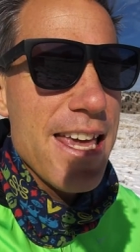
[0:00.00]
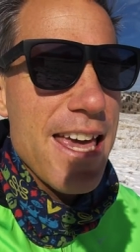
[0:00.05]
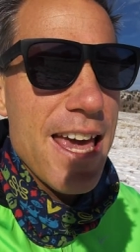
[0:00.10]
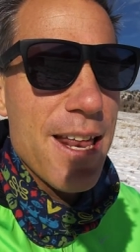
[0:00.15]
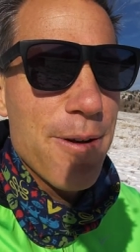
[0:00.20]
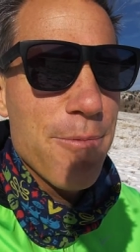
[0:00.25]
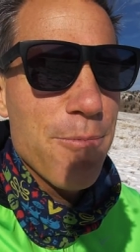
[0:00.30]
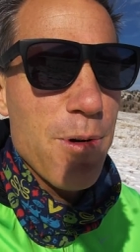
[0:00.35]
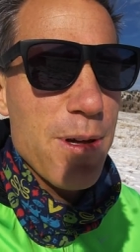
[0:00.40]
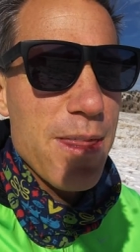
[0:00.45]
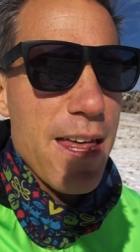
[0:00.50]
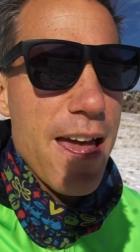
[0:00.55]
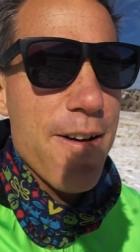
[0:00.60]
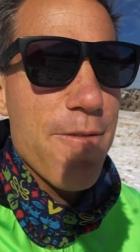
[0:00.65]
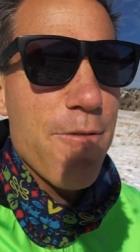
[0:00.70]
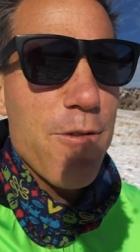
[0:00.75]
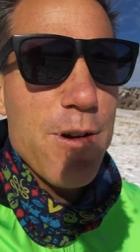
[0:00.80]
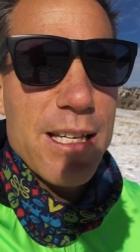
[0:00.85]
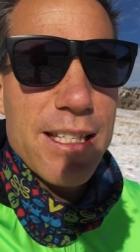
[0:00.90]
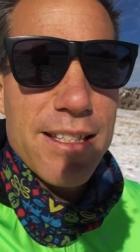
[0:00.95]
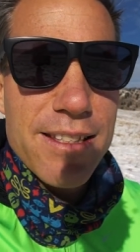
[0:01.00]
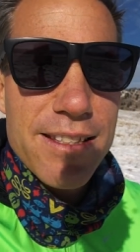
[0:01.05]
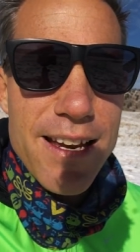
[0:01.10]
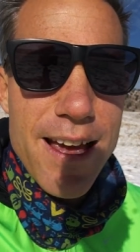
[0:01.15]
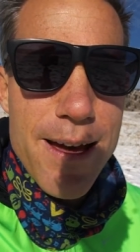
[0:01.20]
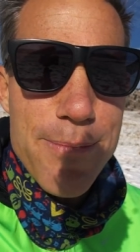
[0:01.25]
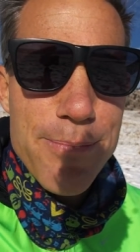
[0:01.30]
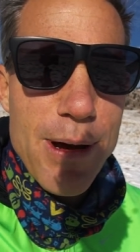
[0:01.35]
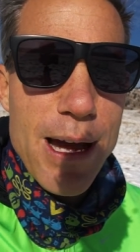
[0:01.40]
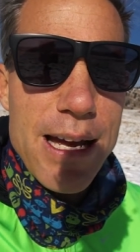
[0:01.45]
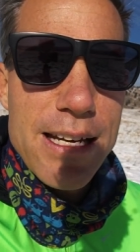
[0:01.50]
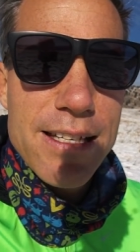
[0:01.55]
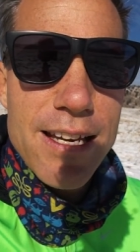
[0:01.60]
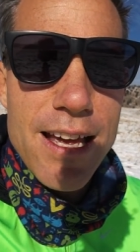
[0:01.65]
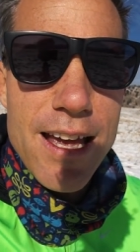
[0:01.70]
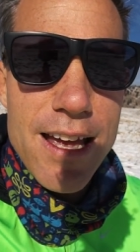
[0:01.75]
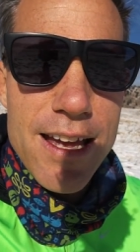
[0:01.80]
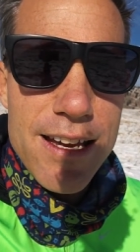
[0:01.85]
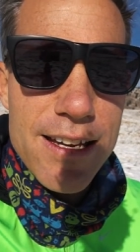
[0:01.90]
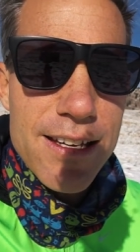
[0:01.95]
And with every step I
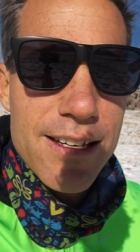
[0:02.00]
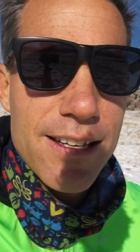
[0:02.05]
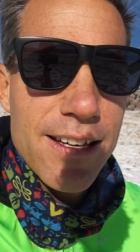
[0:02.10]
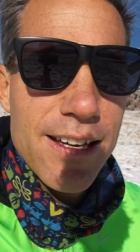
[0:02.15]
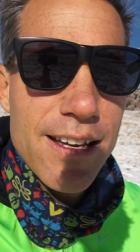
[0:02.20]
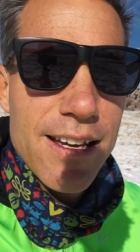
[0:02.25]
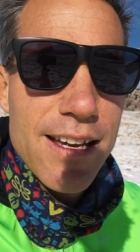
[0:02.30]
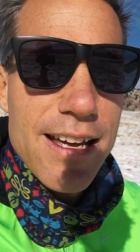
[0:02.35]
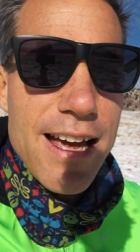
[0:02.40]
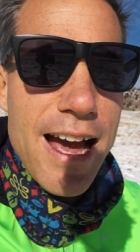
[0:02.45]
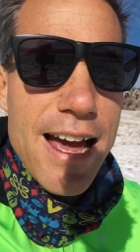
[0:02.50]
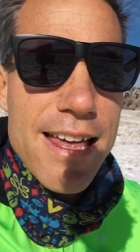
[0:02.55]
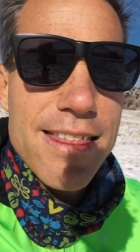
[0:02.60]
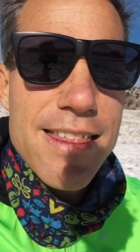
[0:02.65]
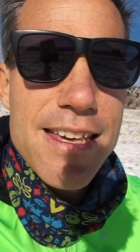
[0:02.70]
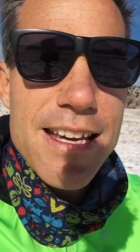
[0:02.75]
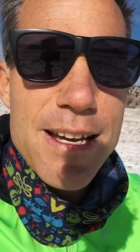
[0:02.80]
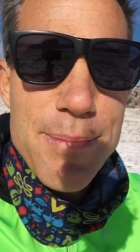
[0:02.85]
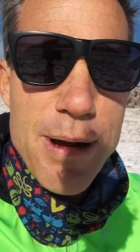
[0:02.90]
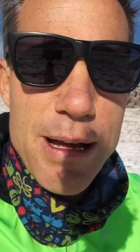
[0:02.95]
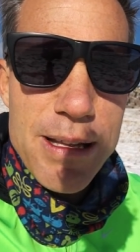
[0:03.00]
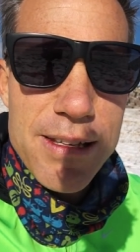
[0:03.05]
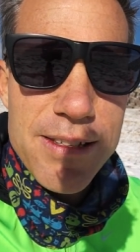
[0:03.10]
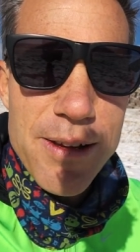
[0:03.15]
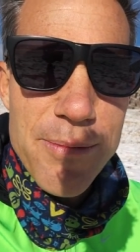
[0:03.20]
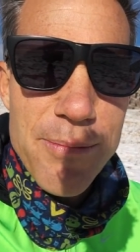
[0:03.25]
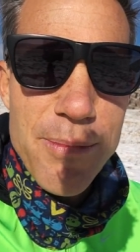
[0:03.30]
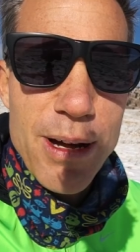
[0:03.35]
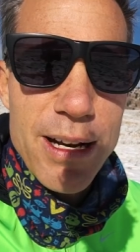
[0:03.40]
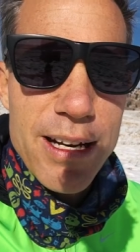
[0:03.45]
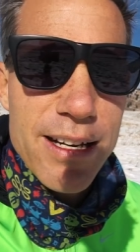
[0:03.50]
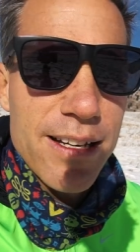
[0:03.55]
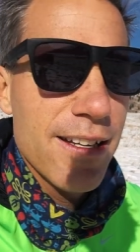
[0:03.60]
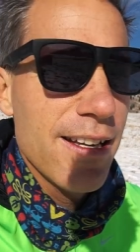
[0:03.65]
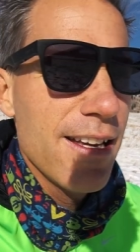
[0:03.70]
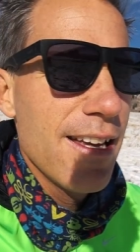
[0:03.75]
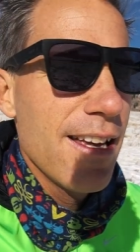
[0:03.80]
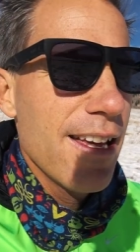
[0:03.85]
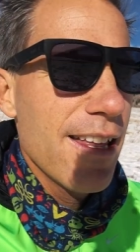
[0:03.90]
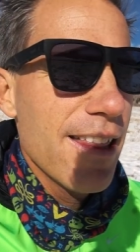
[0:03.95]
take, I think about somebody
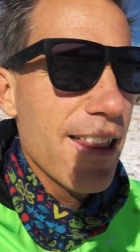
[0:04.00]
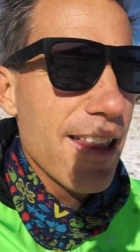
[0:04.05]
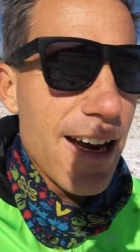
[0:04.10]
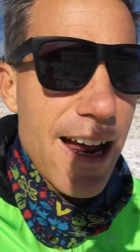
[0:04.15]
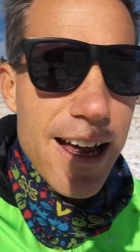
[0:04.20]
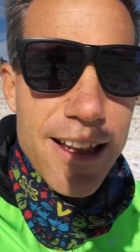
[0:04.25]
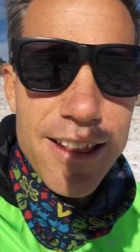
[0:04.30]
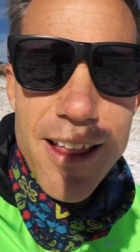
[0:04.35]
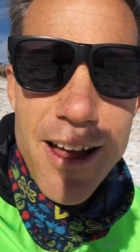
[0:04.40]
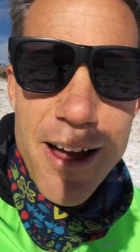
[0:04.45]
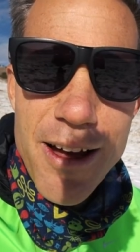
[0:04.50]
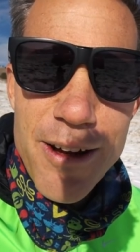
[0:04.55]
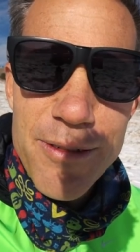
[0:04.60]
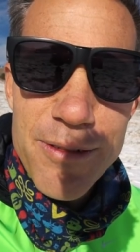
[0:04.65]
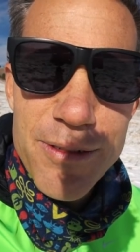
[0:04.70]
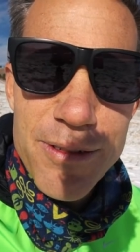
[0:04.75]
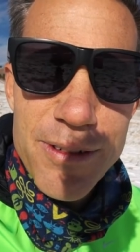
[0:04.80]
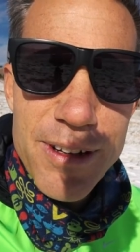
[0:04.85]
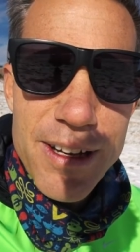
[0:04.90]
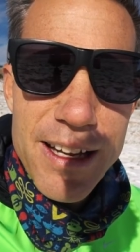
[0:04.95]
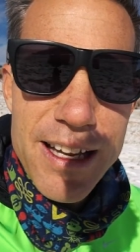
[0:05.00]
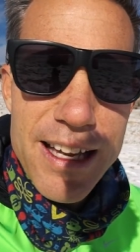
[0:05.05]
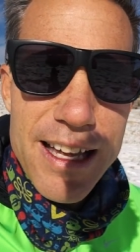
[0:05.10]
that I love